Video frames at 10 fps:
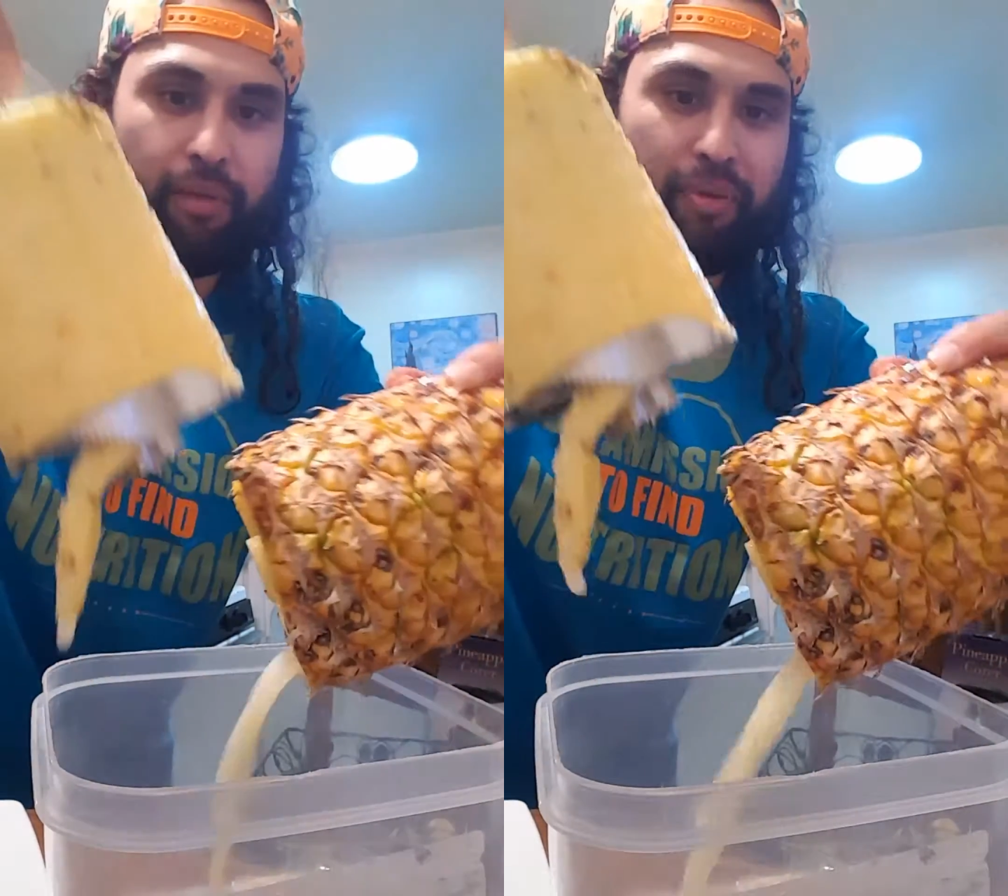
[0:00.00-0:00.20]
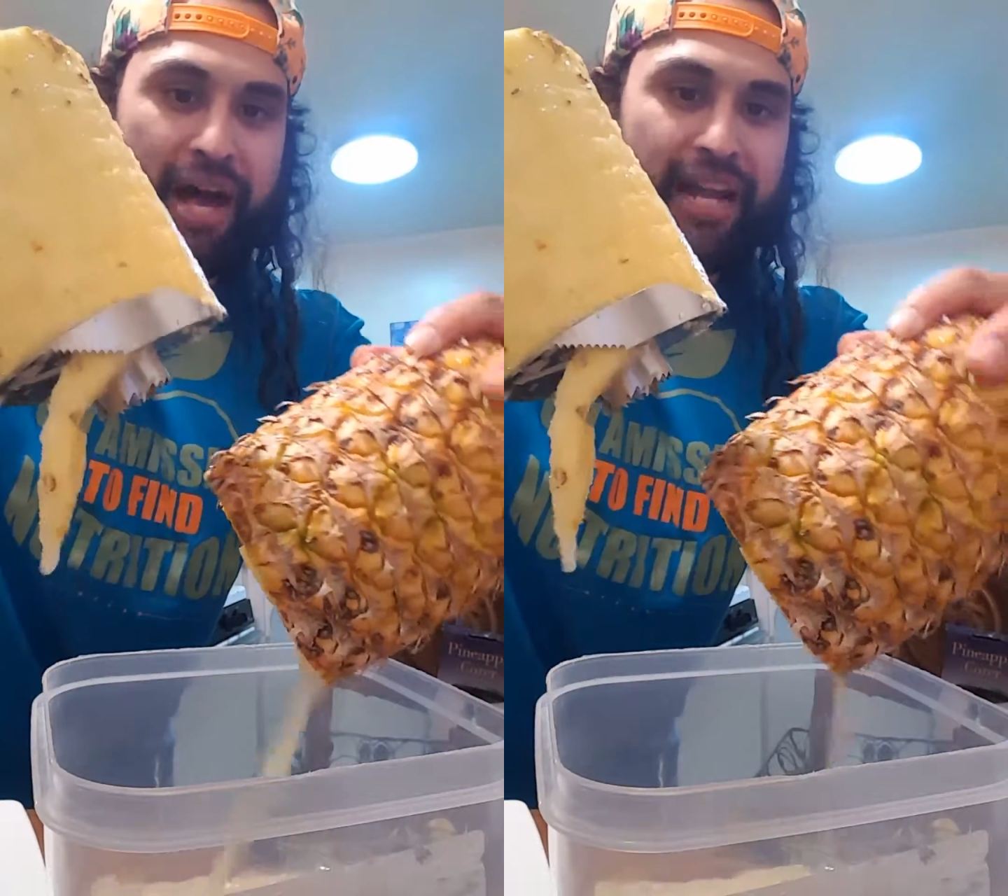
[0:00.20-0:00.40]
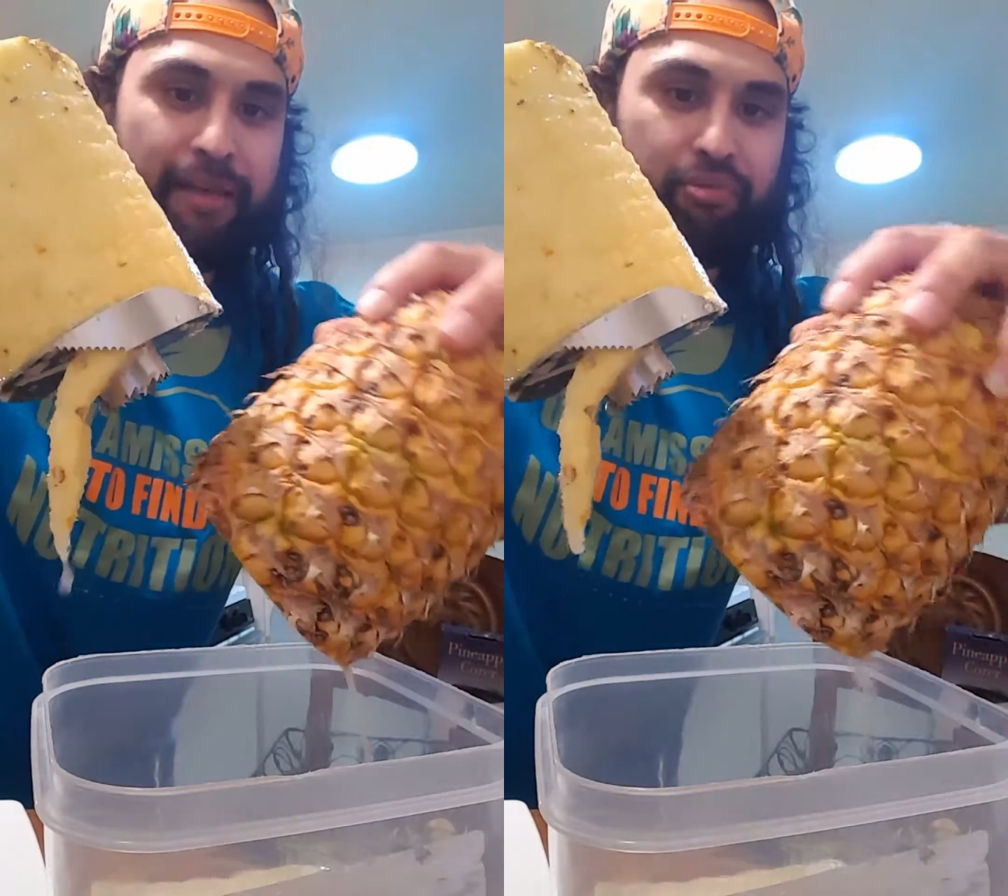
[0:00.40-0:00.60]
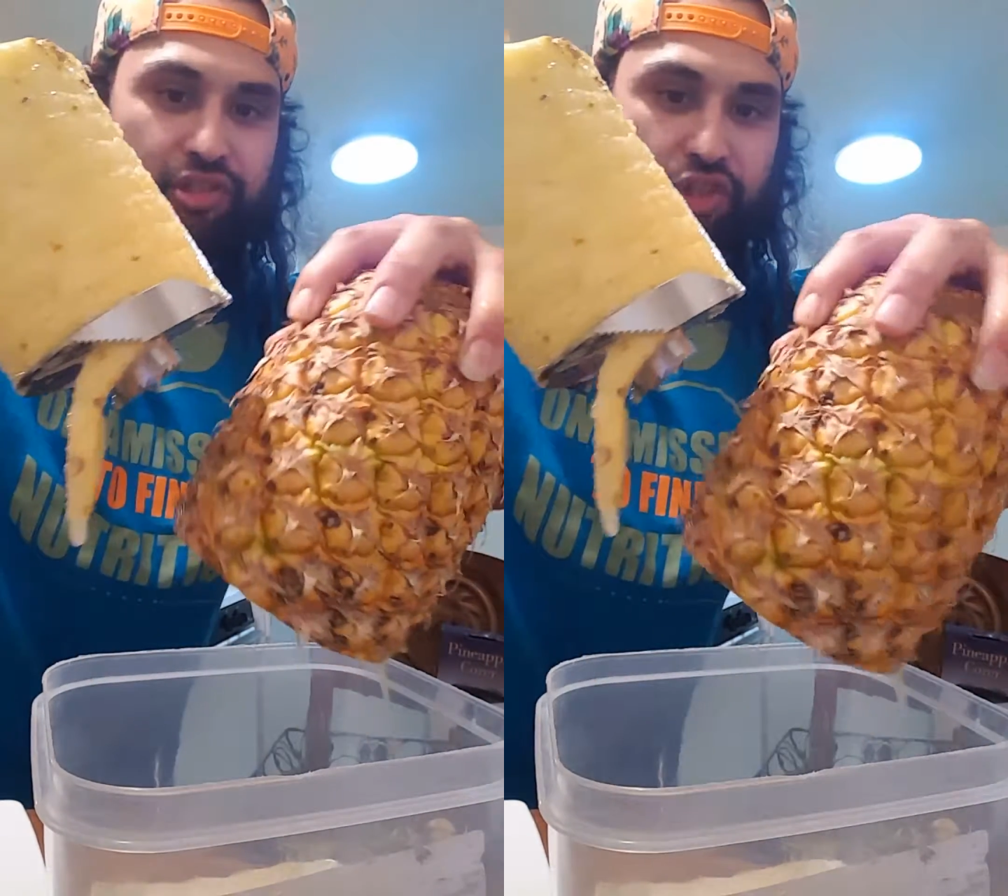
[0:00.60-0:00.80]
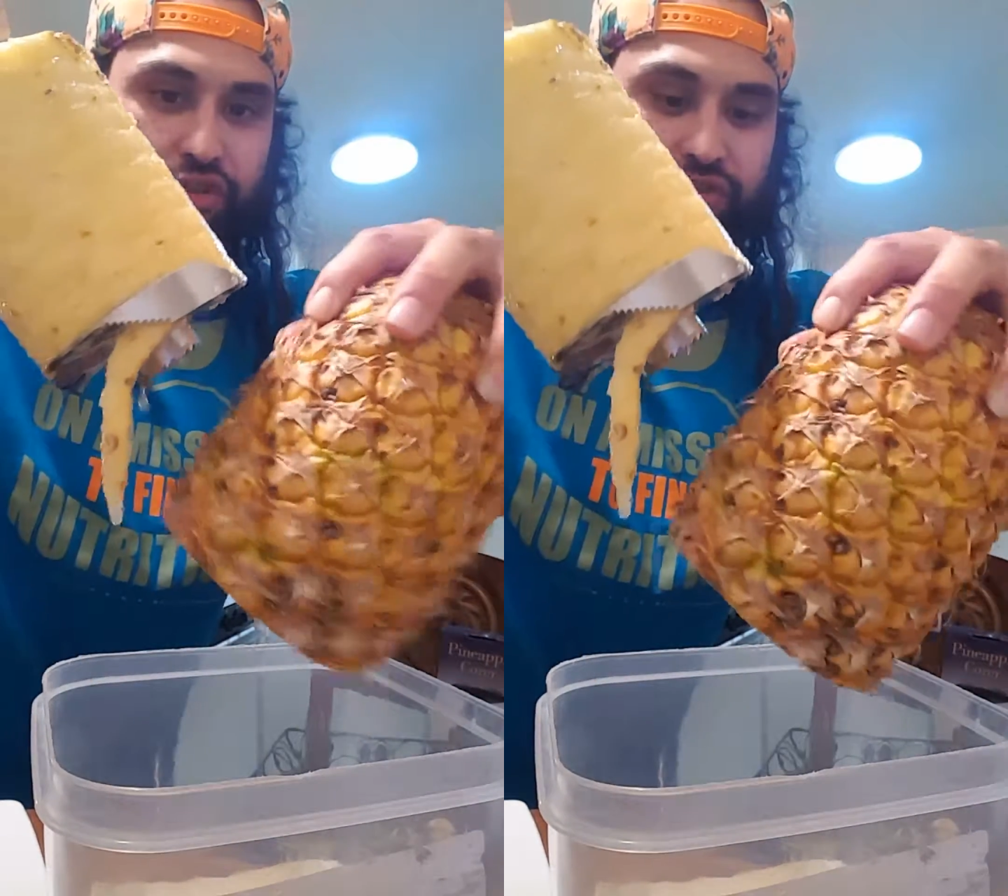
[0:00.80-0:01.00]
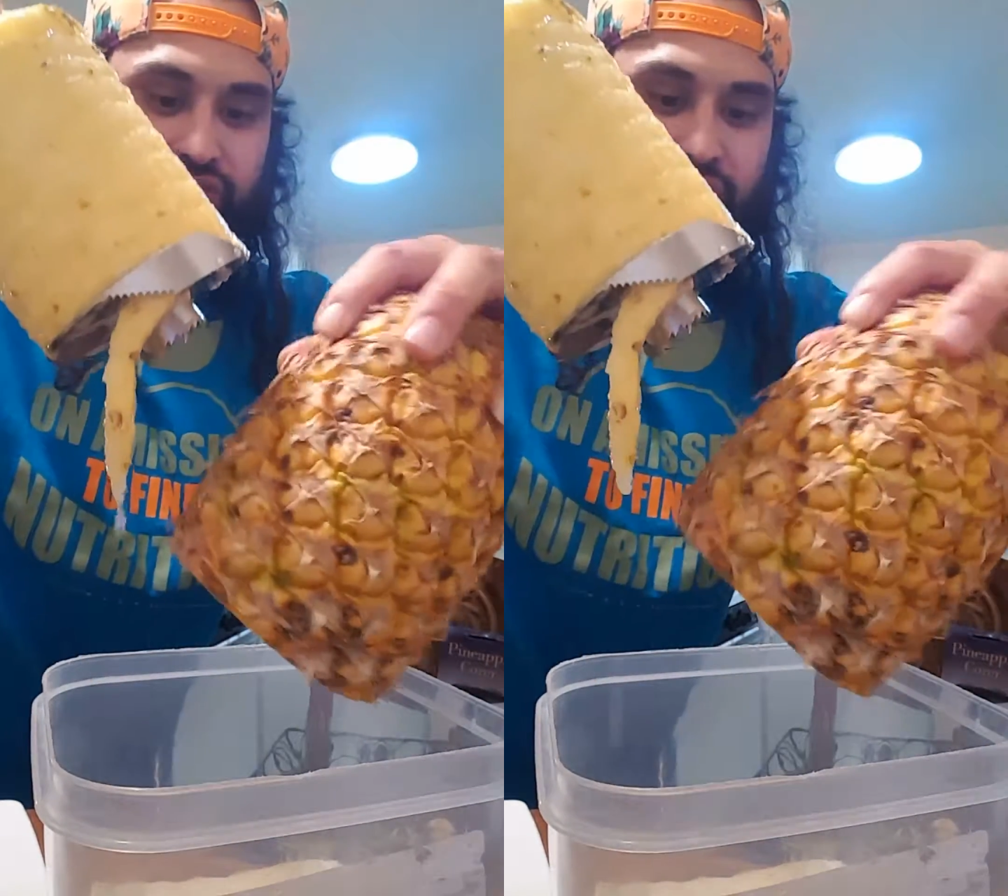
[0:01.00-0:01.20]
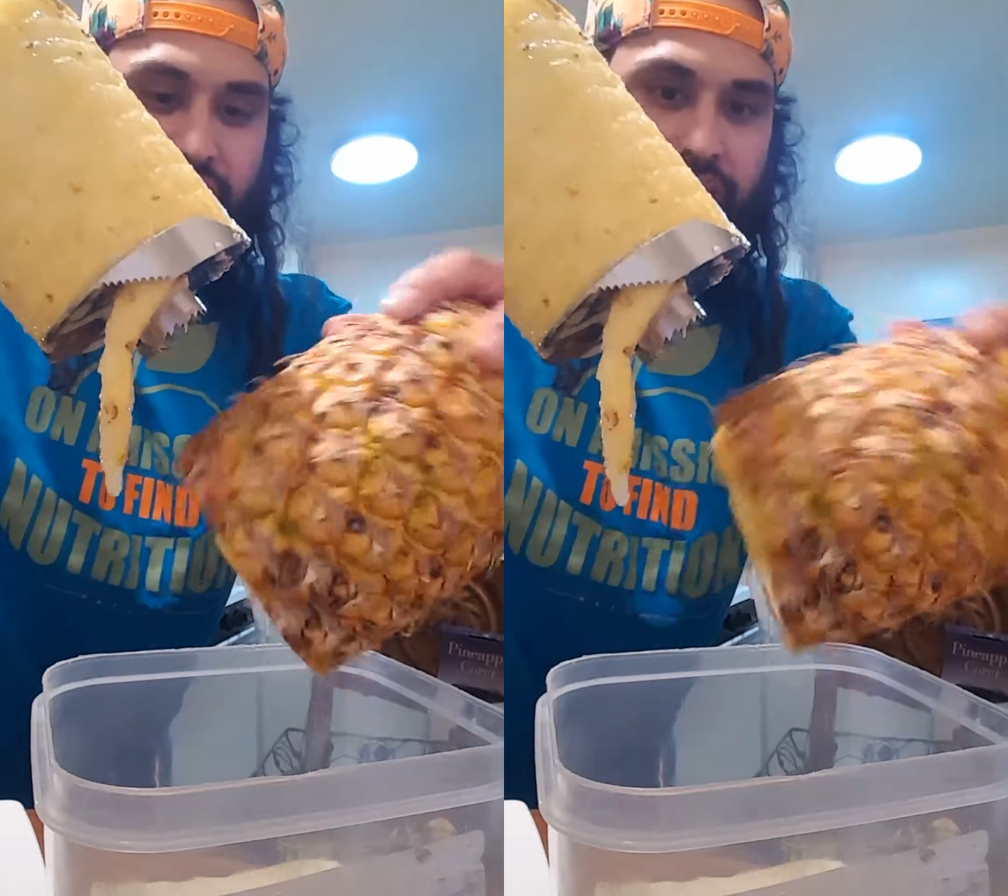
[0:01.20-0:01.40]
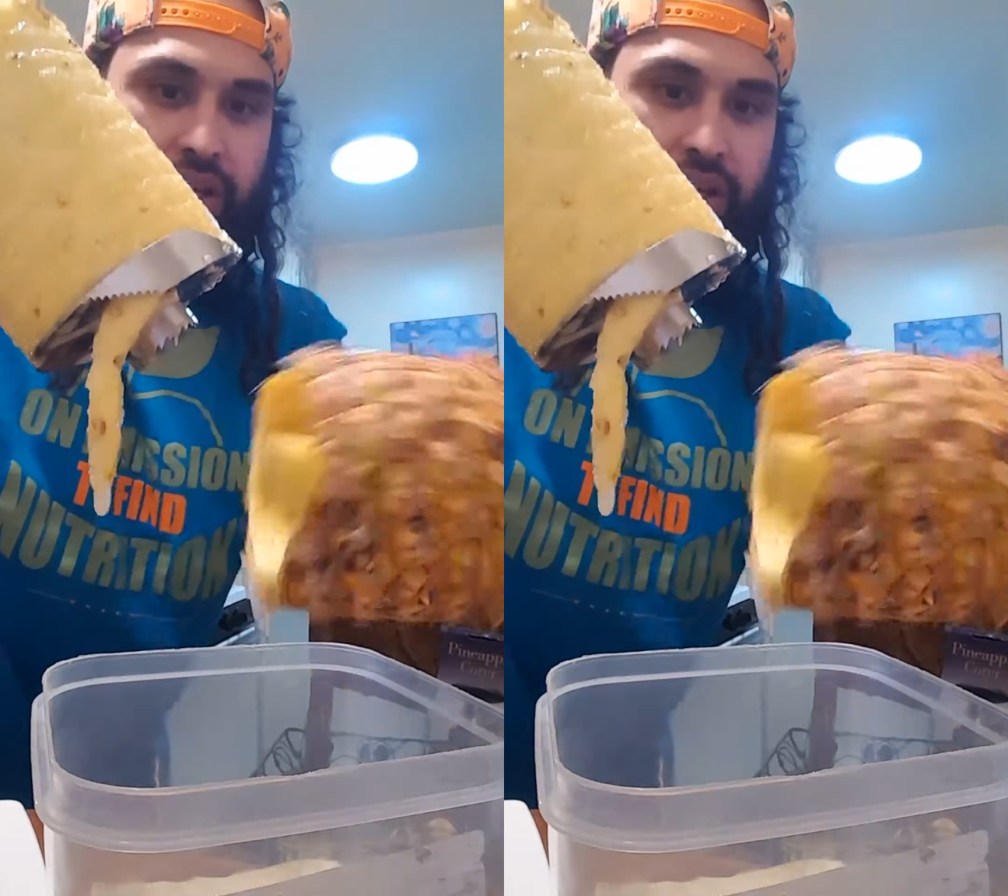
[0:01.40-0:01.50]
bit of pineapple juice.